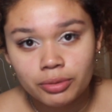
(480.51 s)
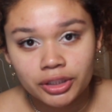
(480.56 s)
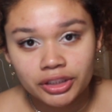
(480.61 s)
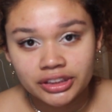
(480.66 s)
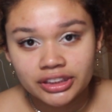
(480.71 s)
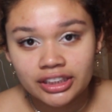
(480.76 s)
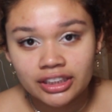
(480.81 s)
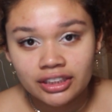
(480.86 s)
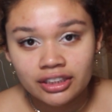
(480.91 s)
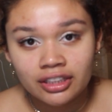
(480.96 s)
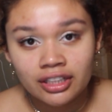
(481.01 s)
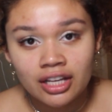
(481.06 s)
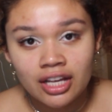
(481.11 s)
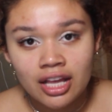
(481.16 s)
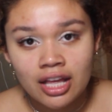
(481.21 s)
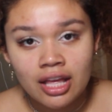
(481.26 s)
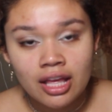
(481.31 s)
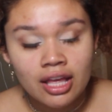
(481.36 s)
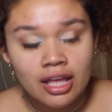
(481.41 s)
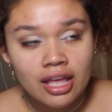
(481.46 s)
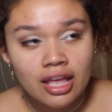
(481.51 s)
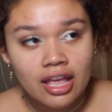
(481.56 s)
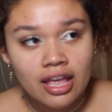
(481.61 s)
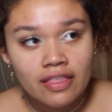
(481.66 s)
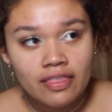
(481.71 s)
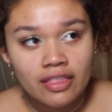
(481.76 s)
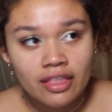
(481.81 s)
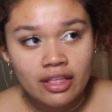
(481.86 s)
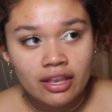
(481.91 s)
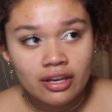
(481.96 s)
person,
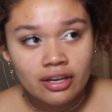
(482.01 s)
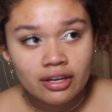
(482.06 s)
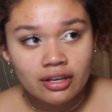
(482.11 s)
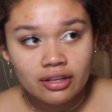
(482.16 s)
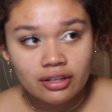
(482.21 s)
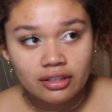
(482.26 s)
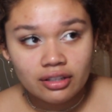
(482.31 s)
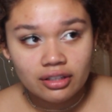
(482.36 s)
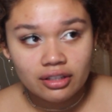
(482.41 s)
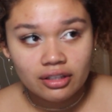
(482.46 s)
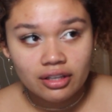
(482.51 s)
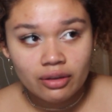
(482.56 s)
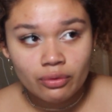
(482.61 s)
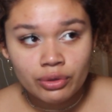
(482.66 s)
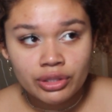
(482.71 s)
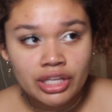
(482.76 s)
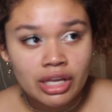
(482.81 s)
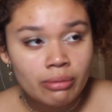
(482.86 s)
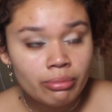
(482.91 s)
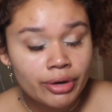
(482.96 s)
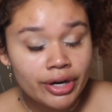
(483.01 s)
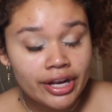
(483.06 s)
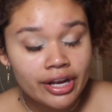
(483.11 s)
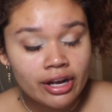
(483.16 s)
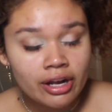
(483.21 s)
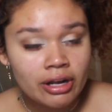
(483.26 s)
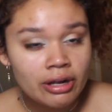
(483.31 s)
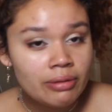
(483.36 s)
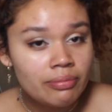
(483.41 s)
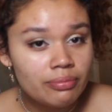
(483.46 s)
and then when they
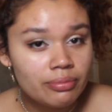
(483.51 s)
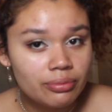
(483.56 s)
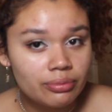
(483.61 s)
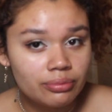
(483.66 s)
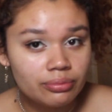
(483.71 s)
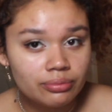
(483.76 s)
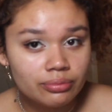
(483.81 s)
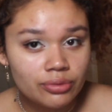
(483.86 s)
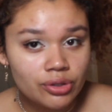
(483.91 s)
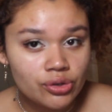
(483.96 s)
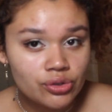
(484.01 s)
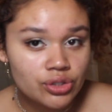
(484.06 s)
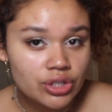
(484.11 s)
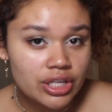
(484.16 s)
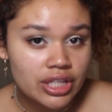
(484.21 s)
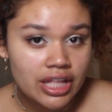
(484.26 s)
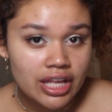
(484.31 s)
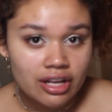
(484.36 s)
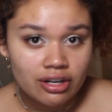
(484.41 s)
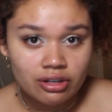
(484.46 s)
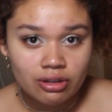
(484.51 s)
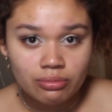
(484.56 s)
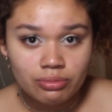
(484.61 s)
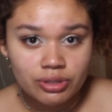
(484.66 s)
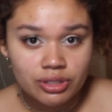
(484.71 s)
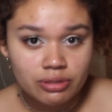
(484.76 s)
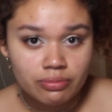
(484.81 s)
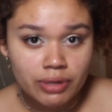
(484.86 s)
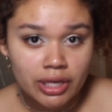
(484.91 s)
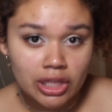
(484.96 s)
break up, usually they end up
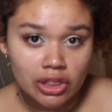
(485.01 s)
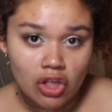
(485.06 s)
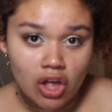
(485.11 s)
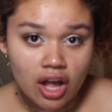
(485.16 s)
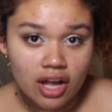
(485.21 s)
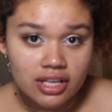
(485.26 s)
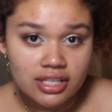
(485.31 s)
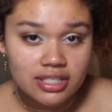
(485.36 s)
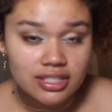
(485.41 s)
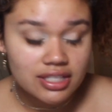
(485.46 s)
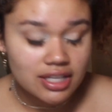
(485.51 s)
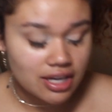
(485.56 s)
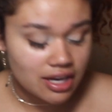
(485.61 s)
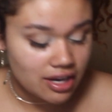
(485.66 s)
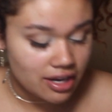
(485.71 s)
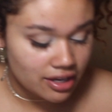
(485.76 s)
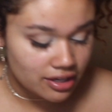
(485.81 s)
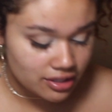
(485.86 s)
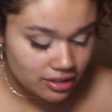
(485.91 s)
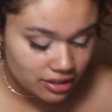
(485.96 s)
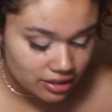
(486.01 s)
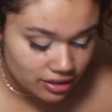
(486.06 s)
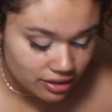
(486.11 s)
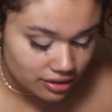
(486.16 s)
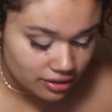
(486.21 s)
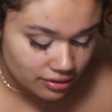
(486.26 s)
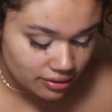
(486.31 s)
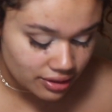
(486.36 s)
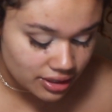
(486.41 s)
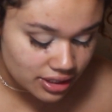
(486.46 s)
just being lost, and
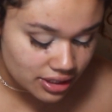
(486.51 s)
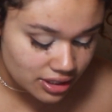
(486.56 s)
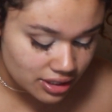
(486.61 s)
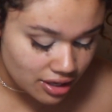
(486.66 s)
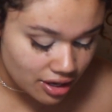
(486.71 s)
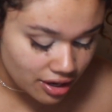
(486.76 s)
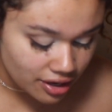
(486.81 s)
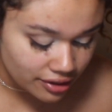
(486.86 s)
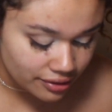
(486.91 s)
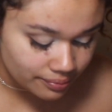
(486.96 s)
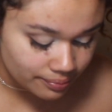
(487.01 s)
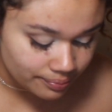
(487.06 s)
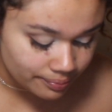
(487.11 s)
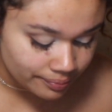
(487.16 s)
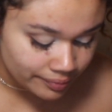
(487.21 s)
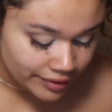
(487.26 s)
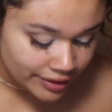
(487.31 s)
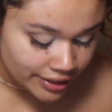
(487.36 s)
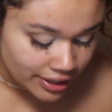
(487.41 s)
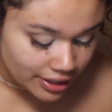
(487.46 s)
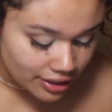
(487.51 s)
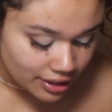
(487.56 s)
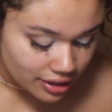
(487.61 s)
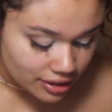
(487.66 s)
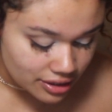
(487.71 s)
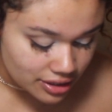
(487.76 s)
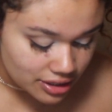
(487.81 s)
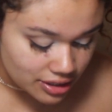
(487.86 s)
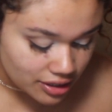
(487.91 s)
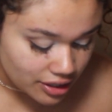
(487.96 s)
it's
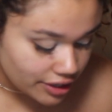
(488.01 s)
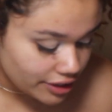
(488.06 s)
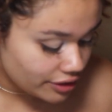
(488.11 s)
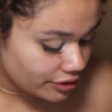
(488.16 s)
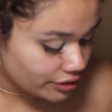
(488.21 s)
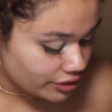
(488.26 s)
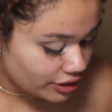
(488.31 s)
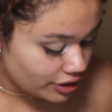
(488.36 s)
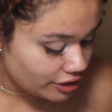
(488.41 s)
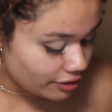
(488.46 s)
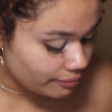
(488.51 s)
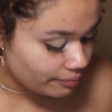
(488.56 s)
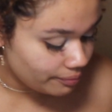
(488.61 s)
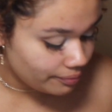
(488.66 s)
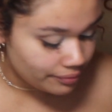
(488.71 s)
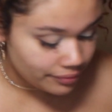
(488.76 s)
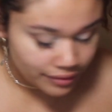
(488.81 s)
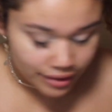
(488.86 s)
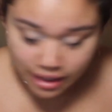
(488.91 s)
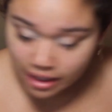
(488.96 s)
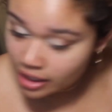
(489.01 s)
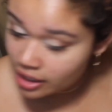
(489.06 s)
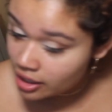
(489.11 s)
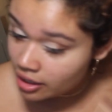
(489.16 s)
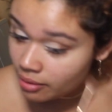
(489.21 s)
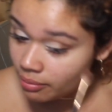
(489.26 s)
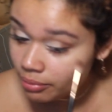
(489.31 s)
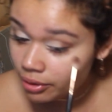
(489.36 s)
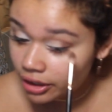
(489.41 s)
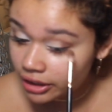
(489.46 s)
not healthy.
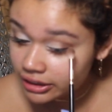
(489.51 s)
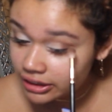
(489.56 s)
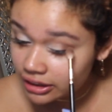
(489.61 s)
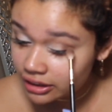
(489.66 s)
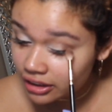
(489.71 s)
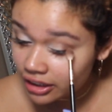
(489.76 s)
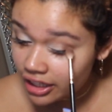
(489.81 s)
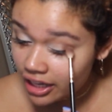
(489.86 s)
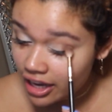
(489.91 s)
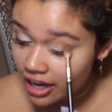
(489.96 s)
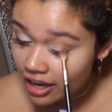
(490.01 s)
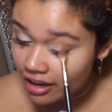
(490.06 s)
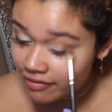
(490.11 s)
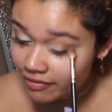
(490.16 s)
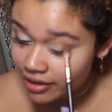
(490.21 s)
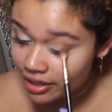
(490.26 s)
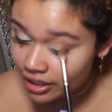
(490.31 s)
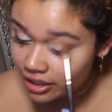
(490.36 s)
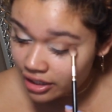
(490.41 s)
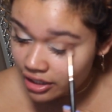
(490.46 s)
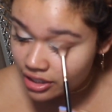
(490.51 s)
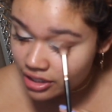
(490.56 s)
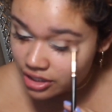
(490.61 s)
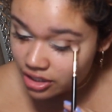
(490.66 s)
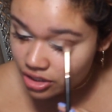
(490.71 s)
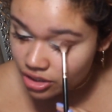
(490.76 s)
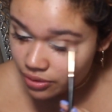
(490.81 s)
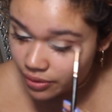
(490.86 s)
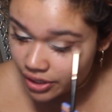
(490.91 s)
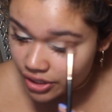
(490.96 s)
Personally, I've been in a
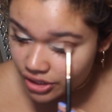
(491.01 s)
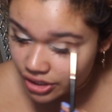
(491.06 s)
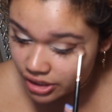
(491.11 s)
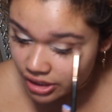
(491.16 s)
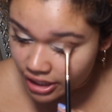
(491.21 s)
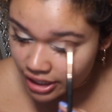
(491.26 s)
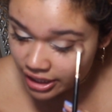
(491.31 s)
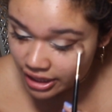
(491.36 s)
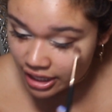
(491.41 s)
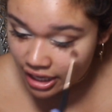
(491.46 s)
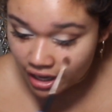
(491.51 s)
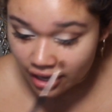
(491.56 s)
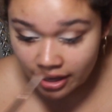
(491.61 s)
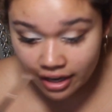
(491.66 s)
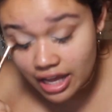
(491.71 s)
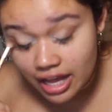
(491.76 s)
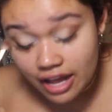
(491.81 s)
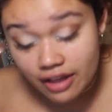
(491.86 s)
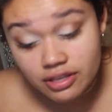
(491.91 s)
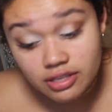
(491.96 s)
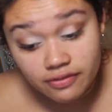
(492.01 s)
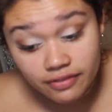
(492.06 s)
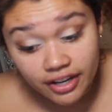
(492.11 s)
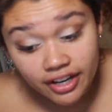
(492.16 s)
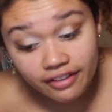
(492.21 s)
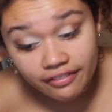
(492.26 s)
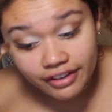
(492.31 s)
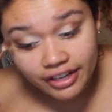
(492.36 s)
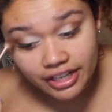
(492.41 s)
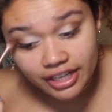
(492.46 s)
situation like that. I was
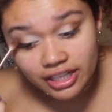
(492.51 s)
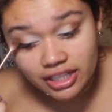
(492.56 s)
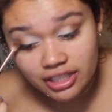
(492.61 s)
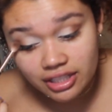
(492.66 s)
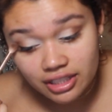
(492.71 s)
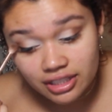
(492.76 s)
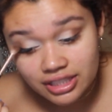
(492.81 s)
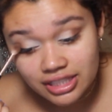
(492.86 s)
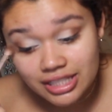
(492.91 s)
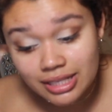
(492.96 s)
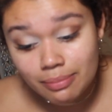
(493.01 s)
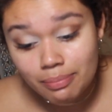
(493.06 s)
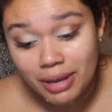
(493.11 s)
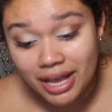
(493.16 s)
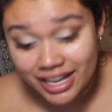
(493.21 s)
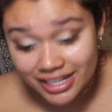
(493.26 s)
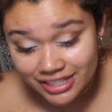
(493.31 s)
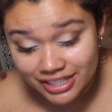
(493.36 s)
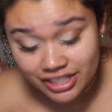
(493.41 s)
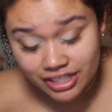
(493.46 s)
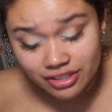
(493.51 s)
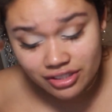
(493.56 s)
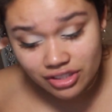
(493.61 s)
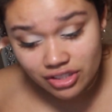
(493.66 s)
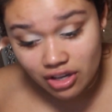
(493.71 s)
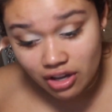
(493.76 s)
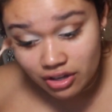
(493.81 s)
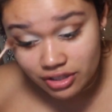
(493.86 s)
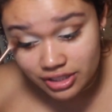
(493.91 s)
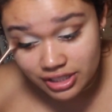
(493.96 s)
very, very
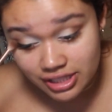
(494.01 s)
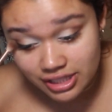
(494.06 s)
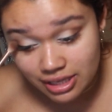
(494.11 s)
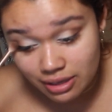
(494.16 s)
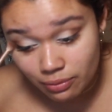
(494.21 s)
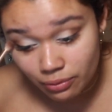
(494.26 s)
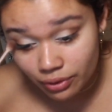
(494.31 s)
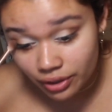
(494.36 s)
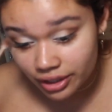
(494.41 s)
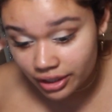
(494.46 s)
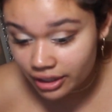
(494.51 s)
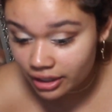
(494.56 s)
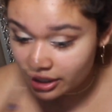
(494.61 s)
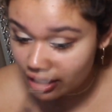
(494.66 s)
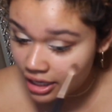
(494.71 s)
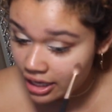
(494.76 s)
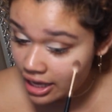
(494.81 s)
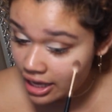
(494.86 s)
dependent on someone,